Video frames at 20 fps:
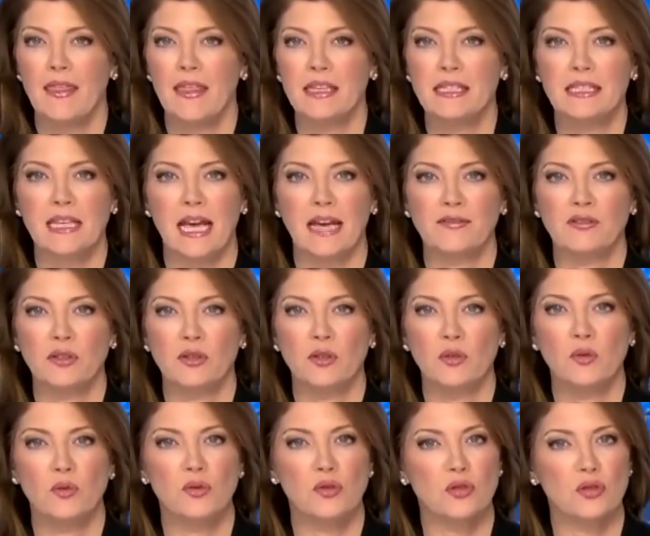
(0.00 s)
This
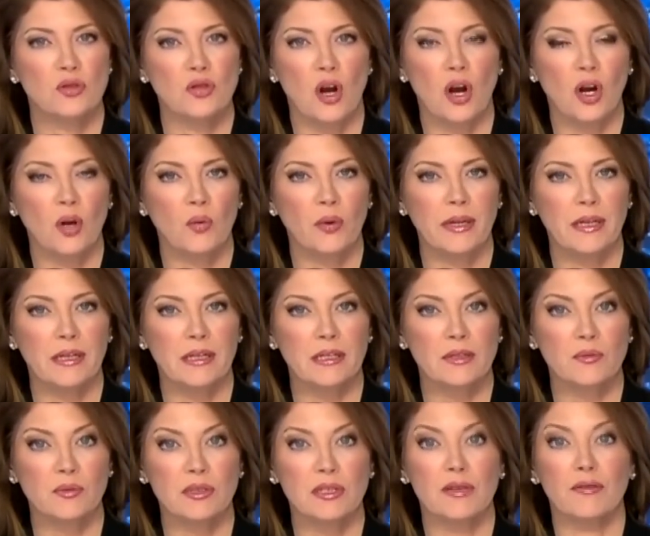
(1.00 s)
afternoon's star
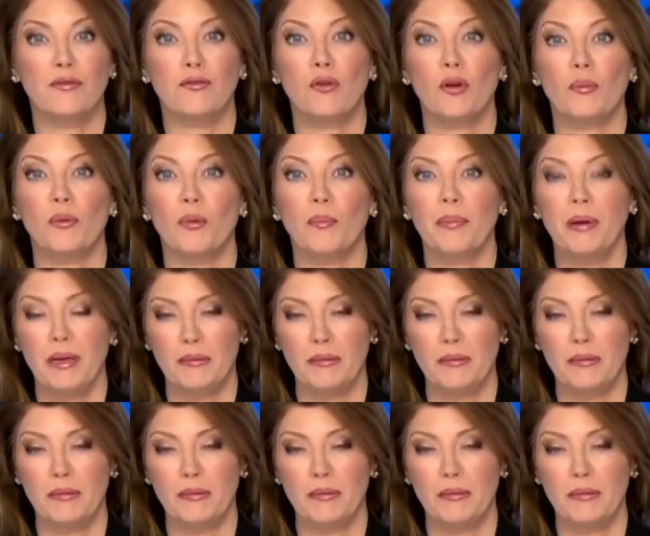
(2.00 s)
witness was the former